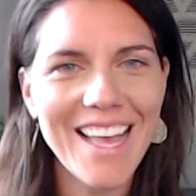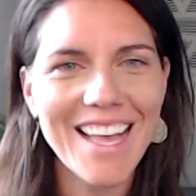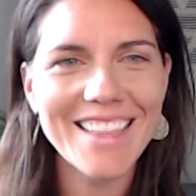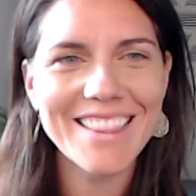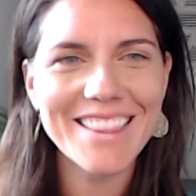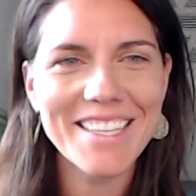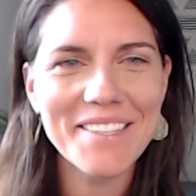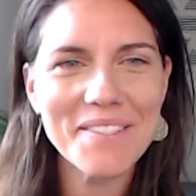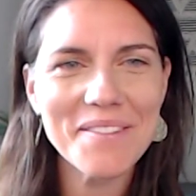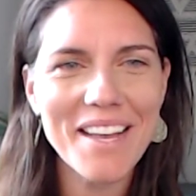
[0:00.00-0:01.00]

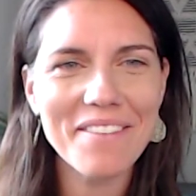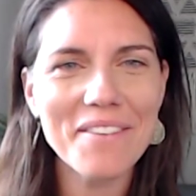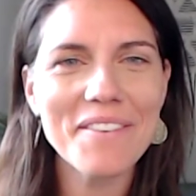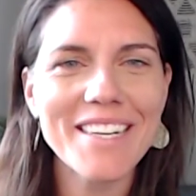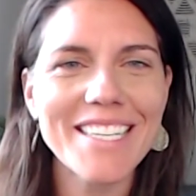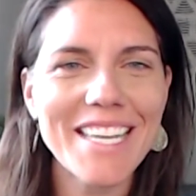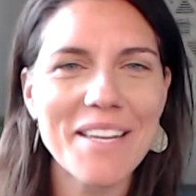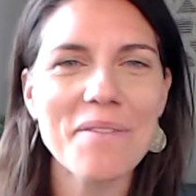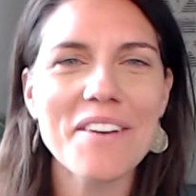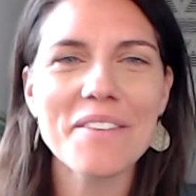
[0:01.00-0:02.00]
Hello, everyone,
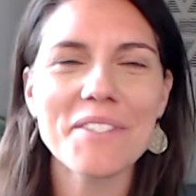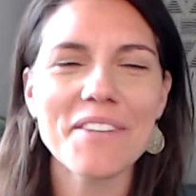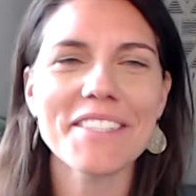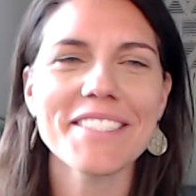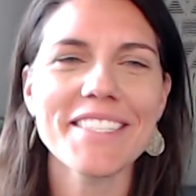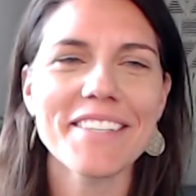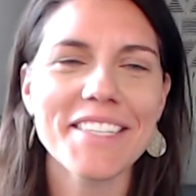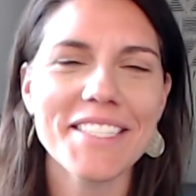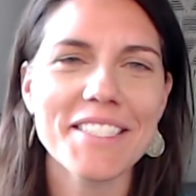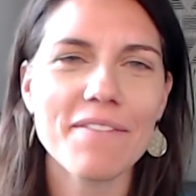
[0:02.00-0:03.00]
and welcome to our
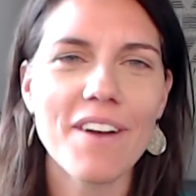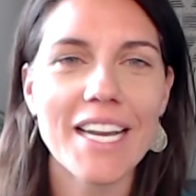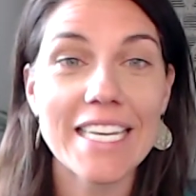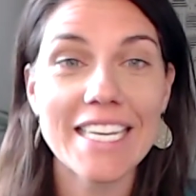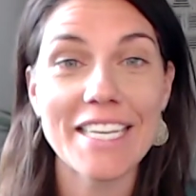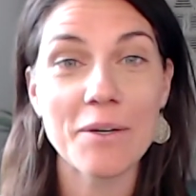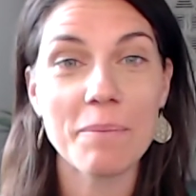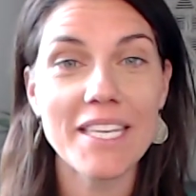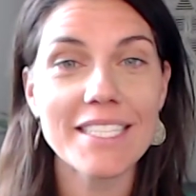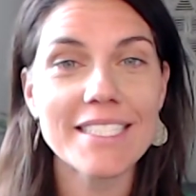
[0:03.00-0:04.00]
series, Finding Inner
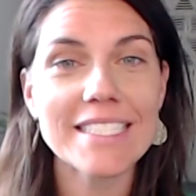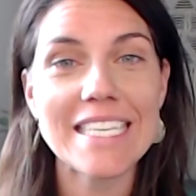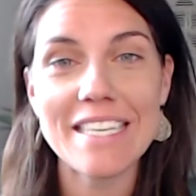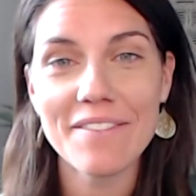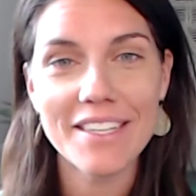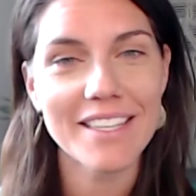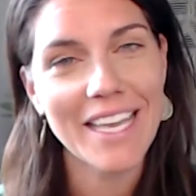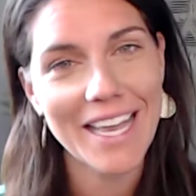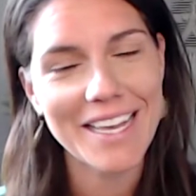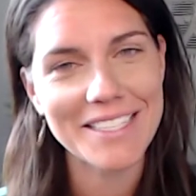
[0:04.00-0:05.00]
Peace, Even in the
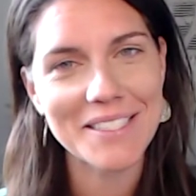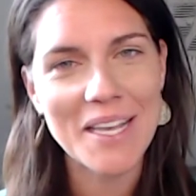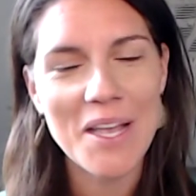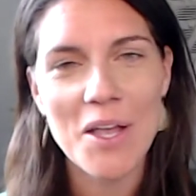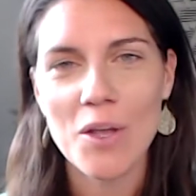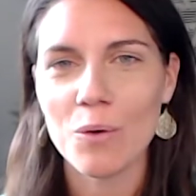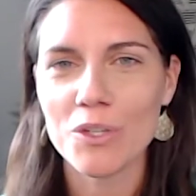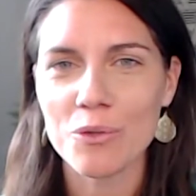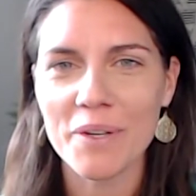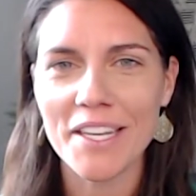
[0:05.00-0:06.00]
Chaos,
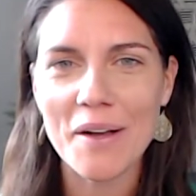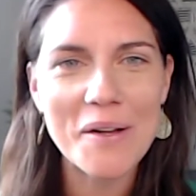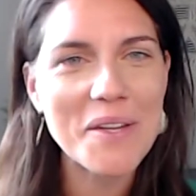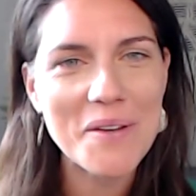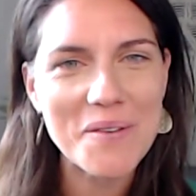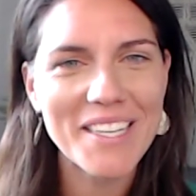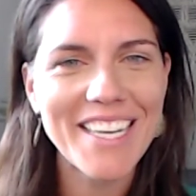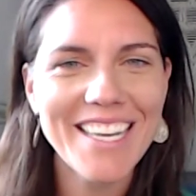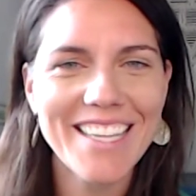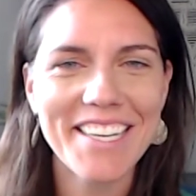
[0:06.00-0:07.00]
which we all know
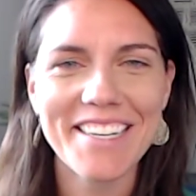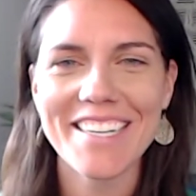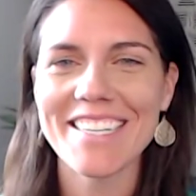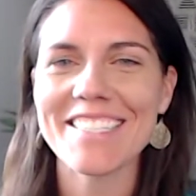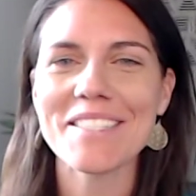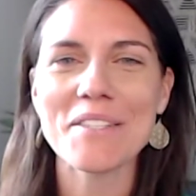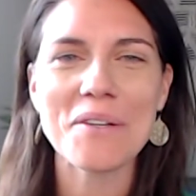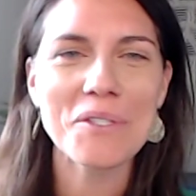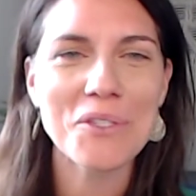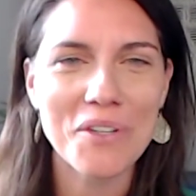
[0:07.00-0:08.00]
there is
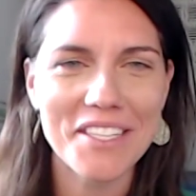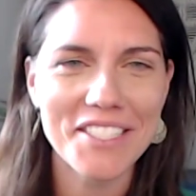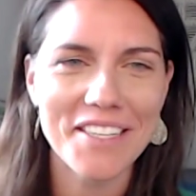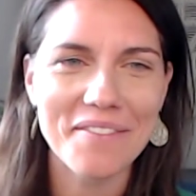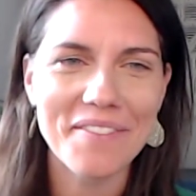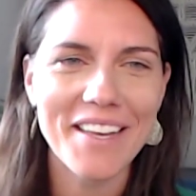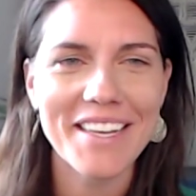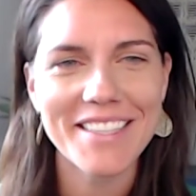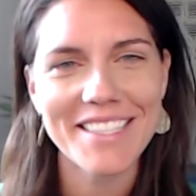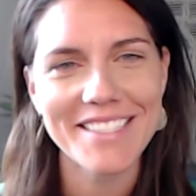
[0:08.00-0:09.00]
no shortage of
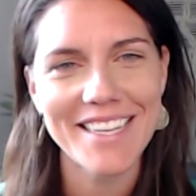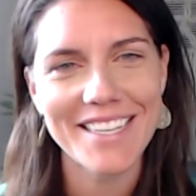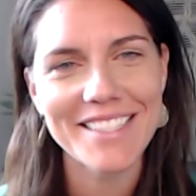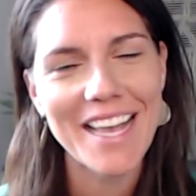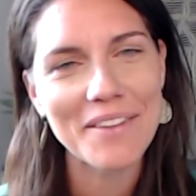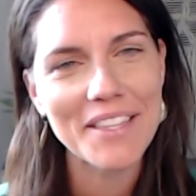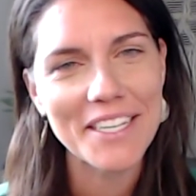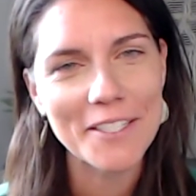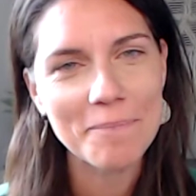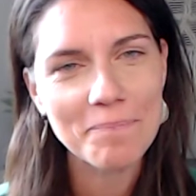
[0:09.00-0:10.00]
these days out
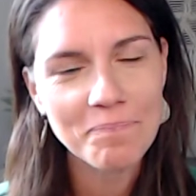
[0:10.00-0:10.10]
there.